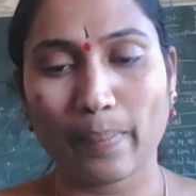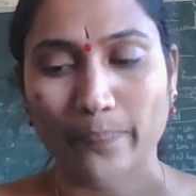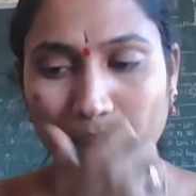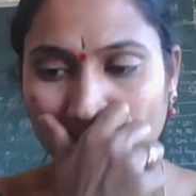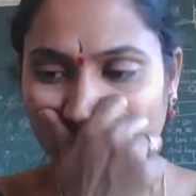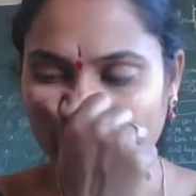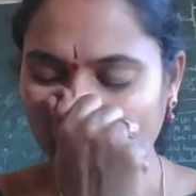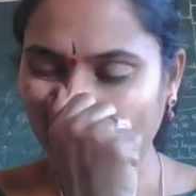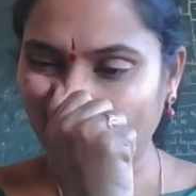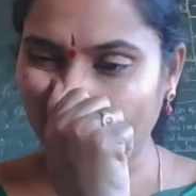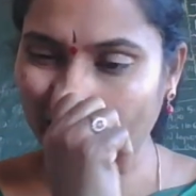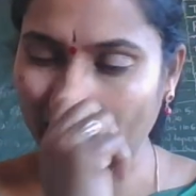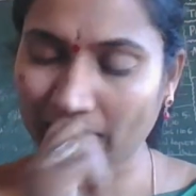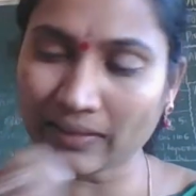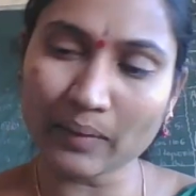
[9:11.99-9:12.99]
Yes, we
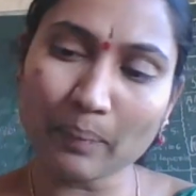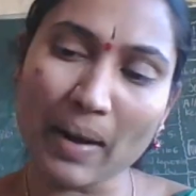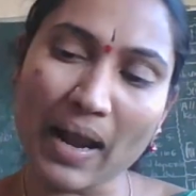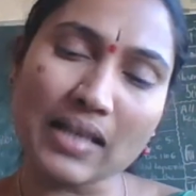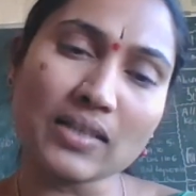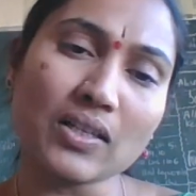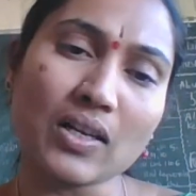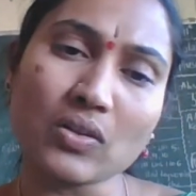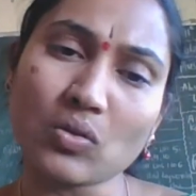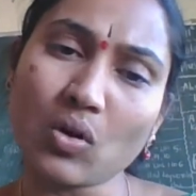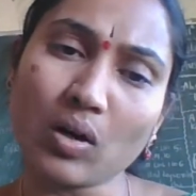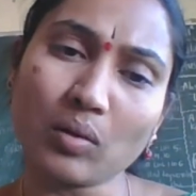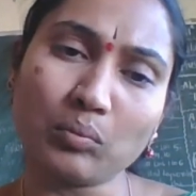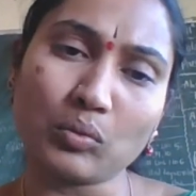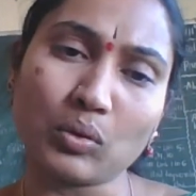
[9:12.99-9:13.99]
said that plants does
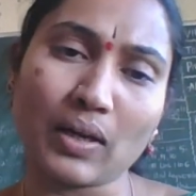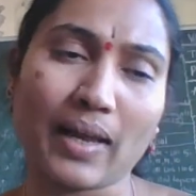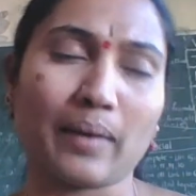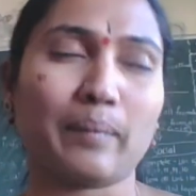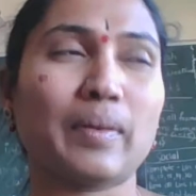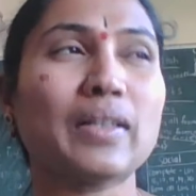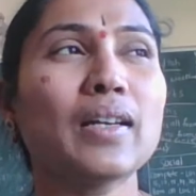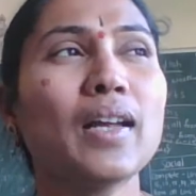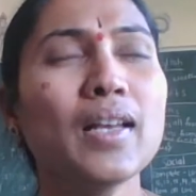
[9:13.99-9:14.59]
not move like that,